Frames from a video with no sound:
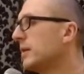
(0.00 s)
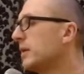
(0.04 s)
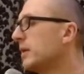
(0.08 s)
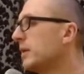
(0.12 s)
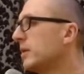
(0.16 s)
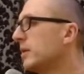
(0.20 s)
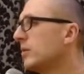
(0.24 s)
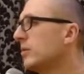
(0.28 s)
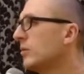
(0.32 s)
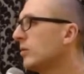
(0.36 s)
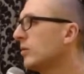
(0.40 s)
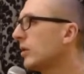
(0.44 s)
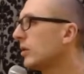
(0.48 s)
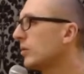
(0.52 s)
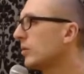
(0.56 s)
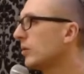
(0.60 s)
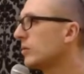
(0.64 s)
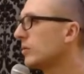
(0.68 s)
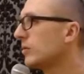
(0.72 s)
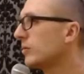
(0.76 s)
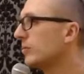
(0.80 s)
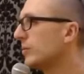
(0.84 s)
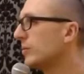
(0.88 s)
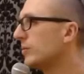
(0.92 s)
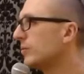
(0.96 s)
a lot
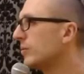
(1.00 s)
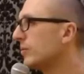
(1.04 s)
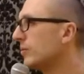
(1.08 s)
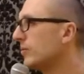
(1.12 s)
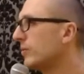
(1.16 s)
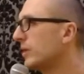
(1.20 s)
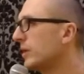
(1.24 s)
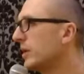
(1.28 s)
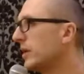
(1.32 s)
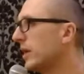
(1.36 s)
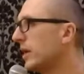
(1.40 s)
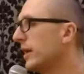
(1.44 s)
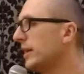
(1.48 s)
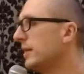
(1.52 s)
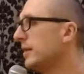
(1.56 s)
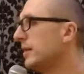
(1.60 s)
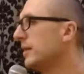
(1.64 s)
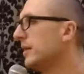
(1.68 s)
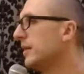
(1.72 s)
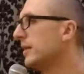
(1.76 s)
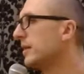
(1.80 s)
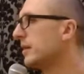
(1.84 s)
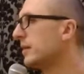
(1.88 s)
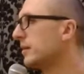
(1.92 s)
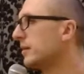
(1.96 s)
of people very
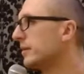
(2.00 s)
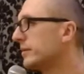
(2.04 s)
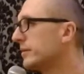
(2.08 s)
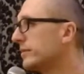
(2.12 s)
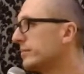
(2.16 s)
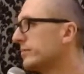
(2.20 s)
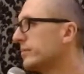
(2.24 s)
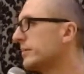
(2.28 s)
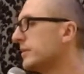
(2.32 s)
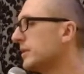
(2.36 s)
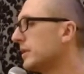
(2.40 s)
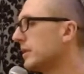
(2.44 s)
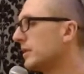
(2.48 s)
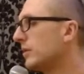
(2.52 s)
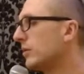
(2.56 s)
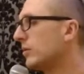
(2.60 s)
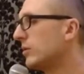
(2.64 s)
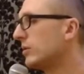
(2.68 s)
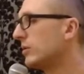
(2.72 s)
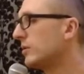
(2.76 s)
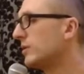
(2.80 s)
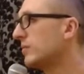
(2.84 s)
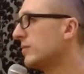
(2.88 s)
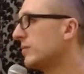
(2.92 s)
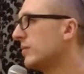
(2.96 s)
ideal, got
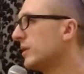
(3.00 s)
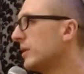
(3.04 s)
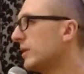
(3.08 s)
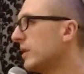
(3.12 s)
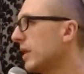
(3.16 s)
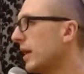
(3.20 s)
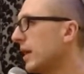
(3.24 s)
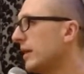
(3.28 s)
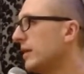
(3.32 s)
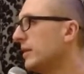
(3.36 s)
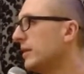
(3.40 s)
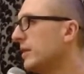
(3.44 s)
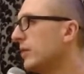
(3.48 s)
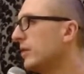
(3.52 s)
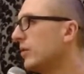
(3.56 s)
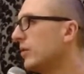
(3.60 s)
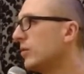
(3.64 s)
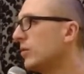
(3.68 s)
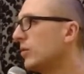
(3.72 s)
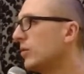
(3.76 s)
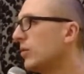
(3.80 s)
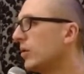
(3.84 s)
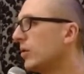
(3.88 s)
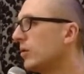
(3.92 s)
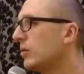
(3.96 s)
these very ideal
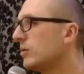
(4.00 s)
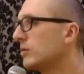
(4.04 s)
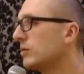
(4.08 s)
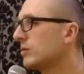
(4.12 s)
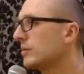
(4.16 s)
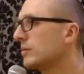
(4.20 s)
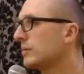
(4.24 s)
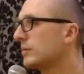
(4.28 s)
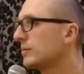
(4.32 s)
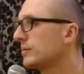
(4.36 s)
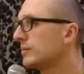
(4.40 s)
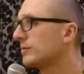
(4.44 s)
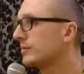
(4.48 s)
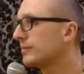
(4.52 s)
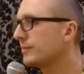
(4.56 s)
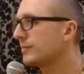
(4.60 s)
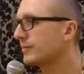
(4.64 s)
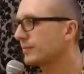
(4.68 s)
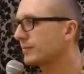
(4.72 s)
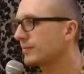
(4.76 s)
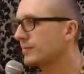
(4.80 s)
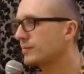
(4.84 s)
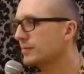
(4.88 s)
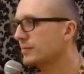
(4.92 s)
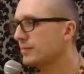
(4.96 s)
goals
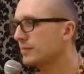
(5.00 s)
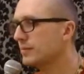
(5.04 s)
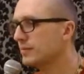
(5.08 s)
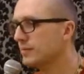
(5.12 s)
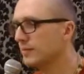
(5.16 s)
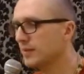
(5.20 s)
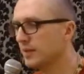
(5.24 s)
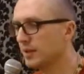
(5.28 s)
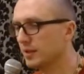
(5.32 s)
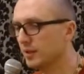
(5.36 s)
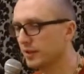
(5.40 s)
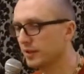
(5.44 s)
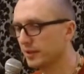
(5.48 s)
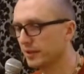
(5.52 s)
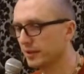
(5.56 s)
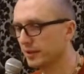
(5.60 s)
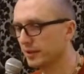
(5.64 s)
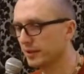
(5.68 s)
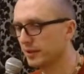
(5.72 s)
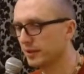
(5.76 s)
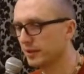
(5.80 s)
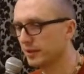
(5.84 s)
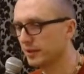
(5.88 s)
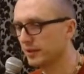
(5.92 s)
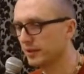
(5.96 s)

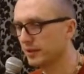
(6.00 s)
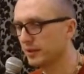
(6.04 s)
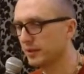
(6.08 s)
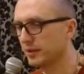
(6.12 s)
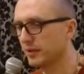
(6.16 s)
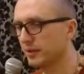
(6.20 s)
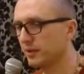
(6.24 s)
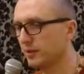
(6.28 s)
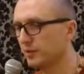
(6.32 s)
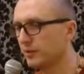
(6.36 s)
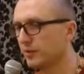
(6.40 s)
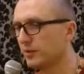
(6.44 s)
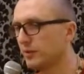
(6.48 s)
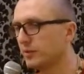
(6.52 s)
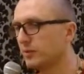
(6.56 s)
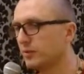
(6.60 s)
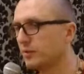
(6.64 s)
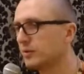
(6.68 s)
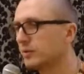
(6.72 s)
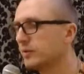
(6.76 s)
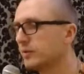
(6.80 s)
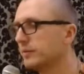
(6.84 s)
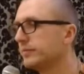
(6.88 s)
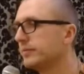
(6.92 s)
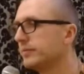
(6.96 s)
in their
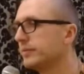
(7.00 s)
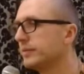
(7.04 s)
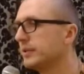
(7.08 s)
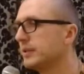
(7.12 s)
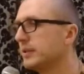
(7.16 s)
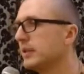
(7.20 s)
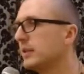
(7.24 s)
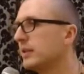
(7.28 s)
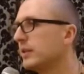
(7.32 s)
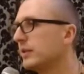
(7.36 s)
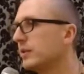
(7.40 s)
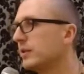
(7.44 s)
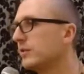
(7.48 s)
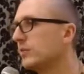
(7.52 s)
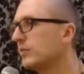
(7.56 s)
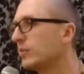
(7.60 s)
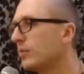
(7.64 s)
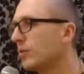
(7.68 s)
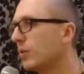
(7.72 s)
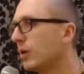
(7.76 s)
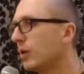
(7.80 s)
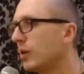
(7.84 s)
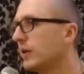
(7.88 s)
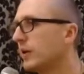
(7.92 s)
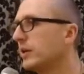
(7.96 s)
youth, then
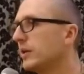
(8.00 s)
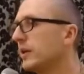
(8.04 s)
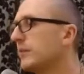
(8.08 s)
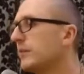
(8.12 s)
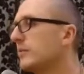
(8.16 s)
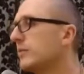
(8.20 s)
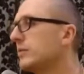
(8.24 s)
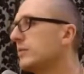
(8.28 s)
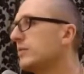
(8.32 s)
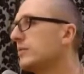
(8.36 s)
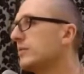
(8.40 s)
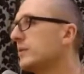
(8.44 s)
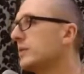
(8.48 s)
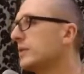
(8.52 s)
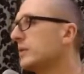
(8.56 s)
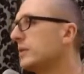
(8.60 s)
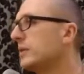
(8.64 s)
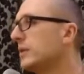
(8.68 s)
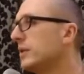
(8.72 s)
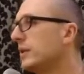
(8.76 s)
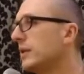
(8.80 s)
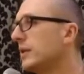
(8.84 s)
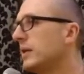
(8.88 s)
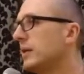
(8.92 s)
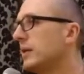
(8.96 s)
exploring everything,
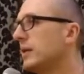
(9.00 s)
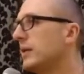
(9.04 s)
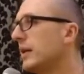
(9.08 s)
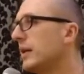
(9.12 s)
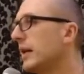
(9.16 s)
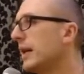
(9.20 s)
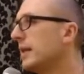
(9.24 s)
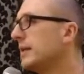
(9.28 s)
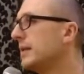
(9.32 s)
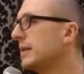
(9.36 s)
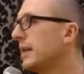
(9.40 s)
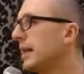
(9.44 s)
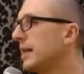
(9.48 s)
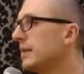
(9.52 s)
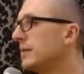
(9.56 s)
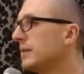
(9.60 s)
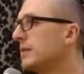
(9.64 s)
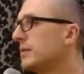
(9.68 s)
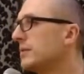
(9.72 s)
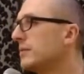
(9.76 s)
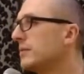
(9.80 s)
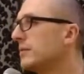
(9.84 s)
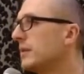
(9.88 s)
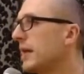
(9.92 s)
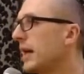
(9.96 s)
and that
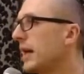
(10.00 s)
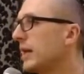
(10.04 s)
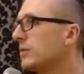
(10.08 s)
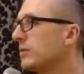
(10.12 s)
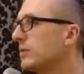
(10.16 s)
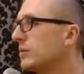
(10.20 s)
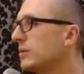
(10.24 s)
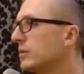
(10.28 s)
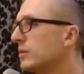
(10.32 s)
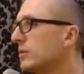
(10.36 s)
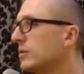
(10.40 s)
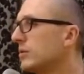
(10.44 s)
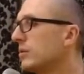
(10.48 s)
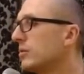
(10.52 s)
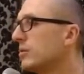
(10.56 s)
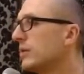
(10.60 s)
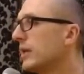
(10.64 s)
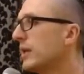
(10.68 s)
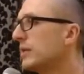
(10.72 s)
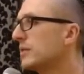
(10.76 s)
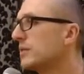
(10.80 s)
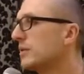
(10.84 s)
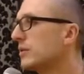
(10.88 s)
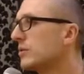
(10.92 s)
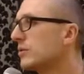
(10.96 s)
is natural.
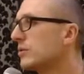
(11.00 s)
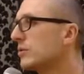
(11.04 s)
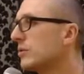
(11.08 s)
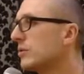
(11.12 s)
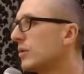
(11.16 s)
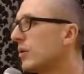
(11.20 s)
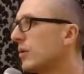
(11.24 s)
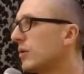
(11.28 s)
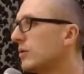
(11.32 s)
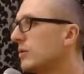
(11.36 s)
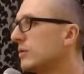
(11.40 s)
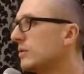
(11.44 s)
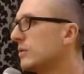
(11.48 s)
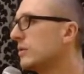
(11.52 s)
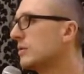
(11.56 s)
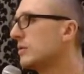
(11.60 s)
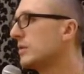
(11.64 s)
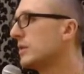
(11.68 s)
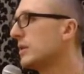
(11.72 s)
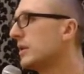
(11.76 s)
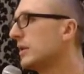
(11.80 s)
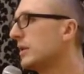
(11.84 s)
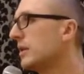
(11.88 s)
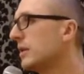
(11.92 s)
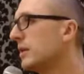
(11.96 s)
That's the soul's
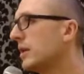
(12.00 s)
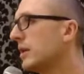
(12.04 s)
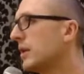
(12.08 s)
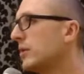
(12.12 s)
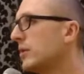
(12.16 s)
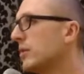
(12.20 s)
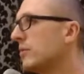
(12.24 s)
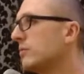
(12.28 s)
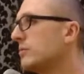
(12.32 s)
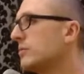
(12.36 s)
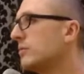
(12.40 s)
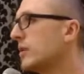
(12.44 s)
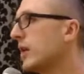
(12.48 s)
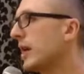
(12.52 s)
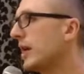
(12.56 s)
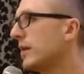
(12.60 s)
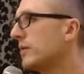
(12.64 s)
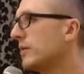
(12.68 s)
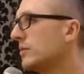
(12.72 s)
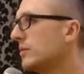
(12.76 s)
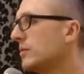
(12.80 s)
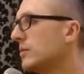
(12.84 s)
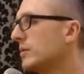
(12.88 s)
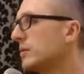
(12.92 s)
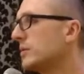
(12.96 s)
kind of
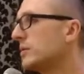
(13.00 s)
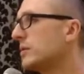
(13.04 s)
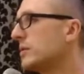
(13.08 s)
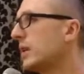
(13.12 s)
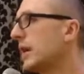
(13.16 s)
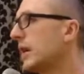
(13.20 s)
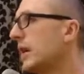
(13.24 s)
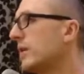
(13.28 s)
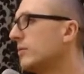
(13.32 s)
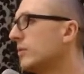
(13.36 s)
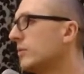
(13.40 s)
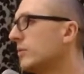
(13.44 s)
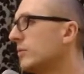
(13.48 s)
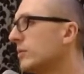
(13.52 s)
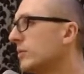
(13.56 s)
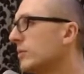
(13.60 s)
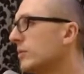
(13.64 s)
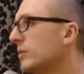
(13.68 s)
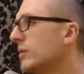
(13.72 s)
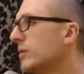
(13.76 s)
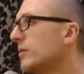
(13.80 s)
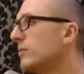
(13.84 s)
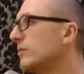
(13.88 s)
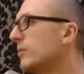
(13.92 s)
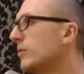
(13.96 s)
drive of
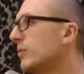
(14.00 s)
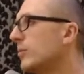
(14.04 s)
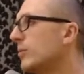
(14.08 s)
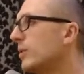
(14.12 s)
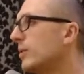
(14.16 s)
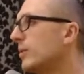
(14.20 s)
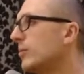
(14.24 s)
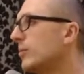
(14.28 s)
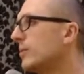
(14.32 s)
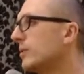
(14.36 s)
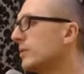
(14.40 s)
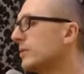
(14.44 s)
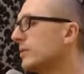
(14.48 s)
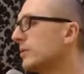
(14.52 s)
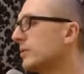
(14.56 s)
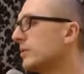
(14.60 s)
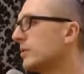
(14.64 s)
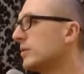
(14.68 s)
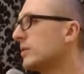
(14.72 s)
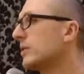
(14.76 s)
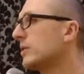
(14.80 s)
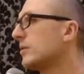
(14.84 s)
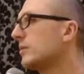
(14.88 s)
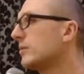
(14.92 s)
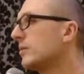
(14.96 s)
looking for purpose,
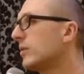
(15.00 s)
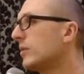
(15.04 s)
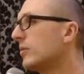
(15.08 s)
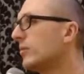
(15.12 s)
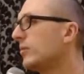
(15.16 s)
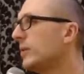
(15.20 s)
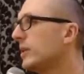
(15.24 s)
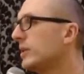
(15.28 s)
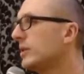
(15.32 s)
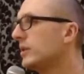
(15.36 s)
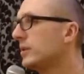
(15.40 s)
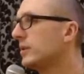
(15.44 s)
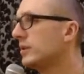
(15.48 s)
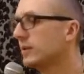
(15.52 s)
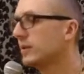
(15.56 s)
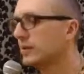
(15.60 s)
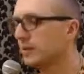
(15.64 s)
looking for meaning.